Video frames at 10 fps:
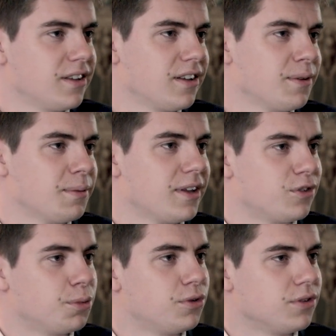I
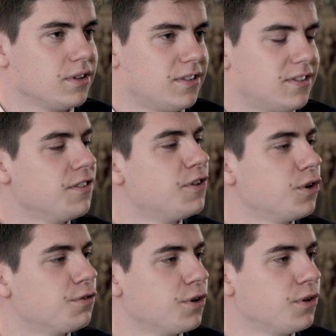suppose it's
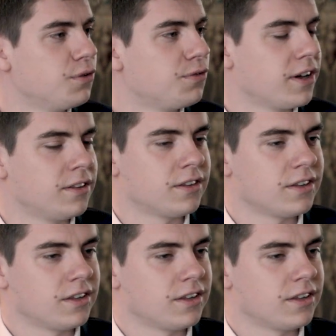difficult for you to find